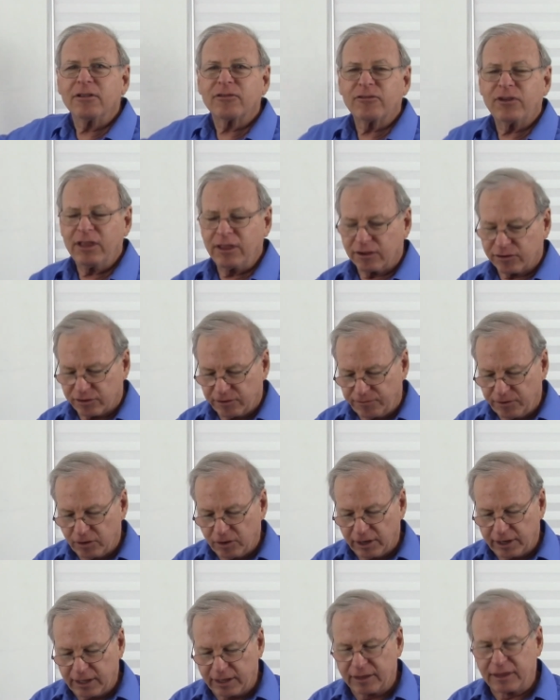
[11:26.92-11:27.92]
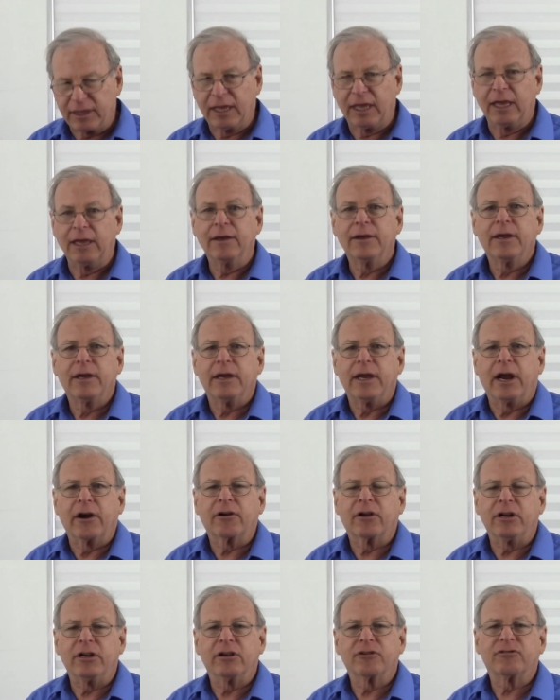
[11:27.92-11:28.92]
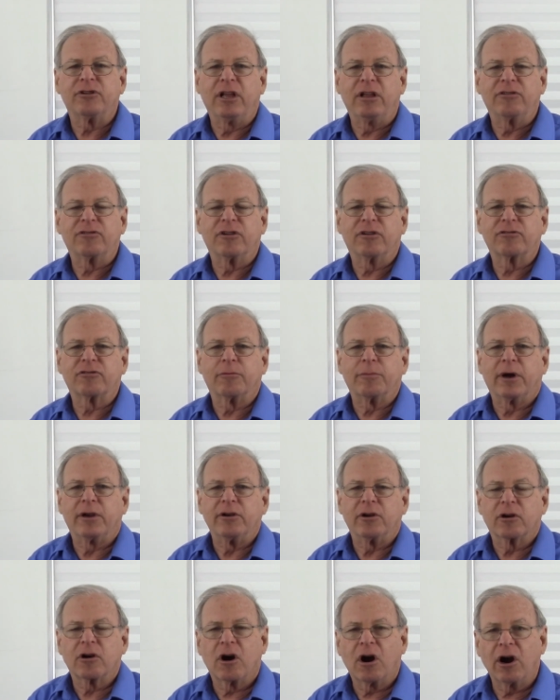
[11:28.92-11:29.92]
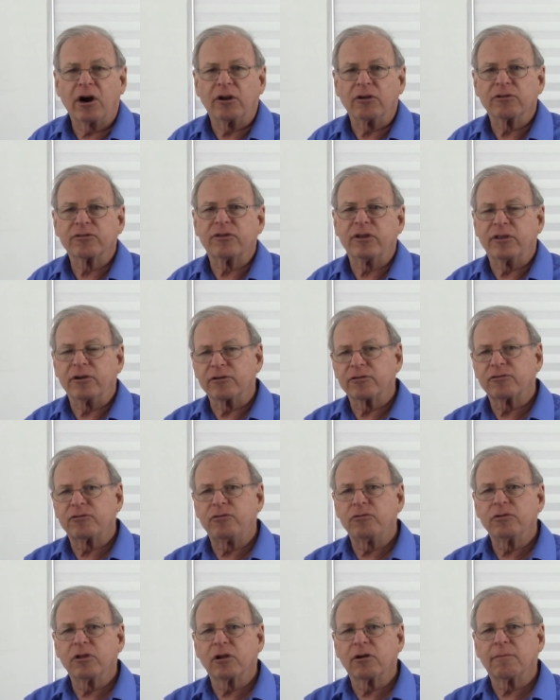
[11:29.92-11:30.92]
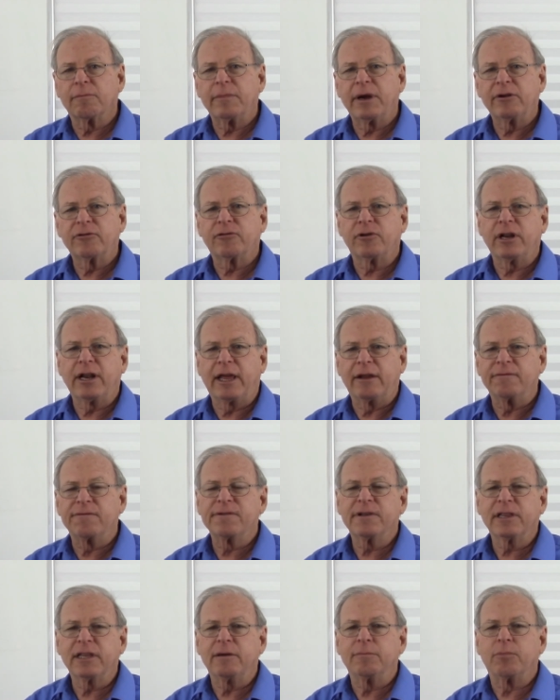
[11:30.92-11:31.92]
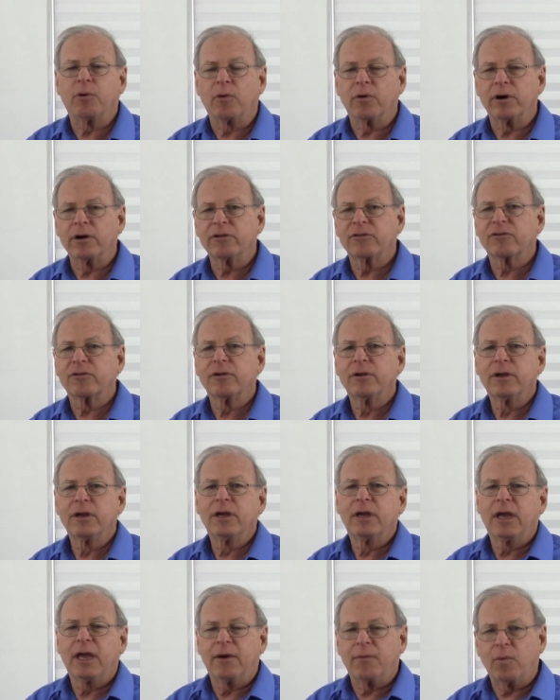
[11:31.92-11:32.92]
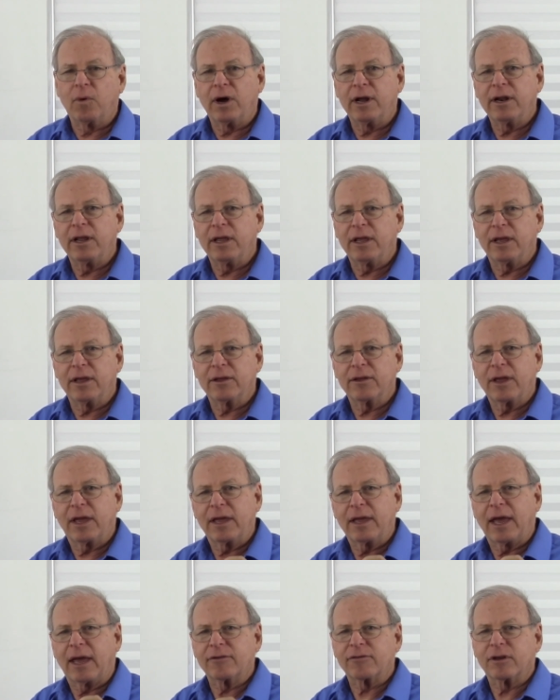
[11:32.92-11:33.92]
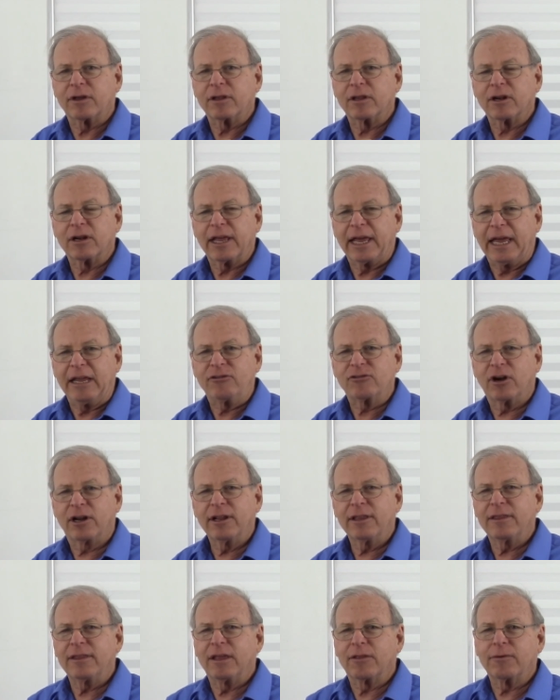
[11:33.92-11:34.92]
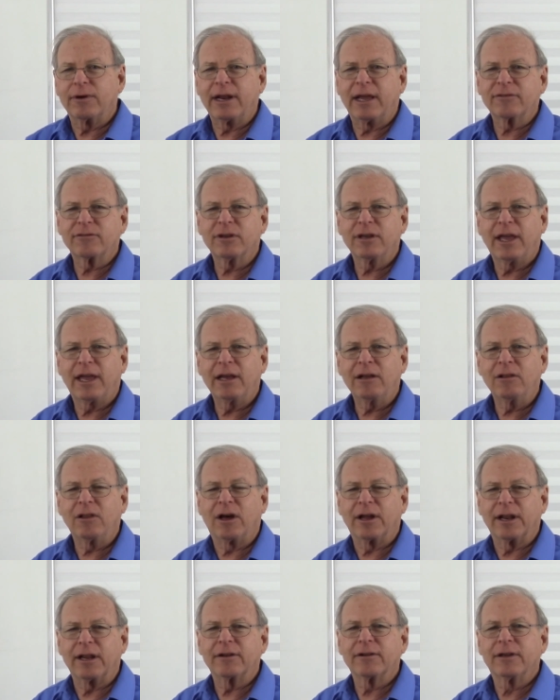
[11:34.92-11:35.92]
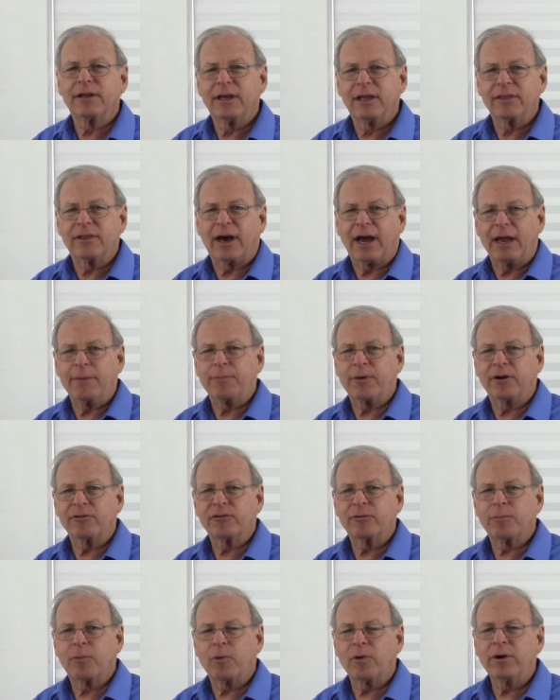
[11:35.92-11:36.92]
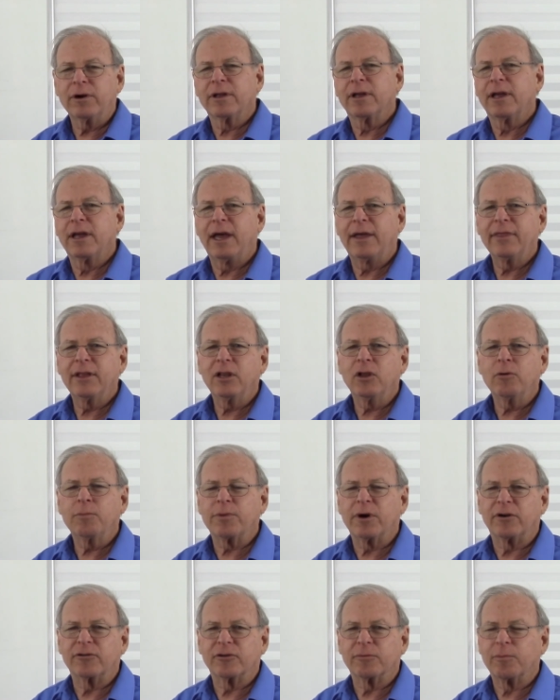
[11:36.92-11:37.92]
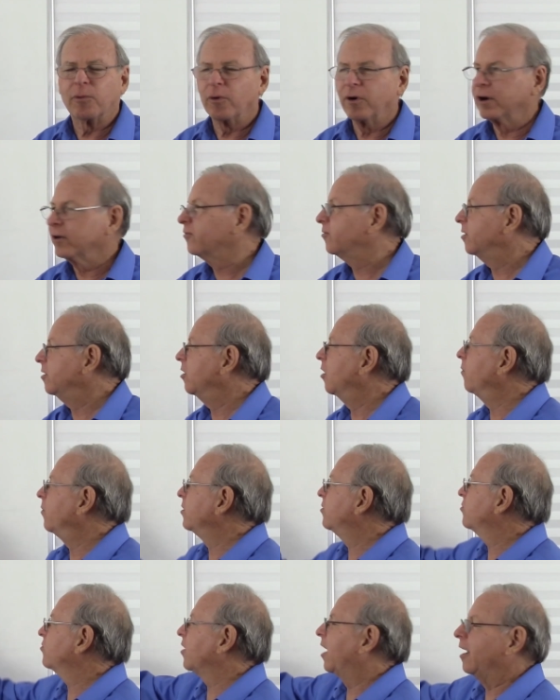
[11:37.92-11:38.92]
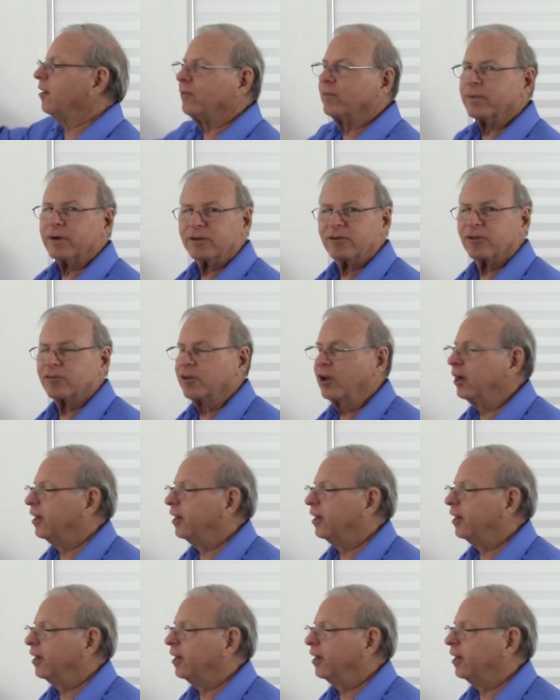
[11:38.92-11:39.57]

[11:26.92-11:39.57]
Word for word: can see this if you look at the air conditioning system on your car, you'll see there's two little measuring and filling ports. One uh, has a little H on it, the other one has a L on it, the high pressure port and the low pressure port, so you know which side which is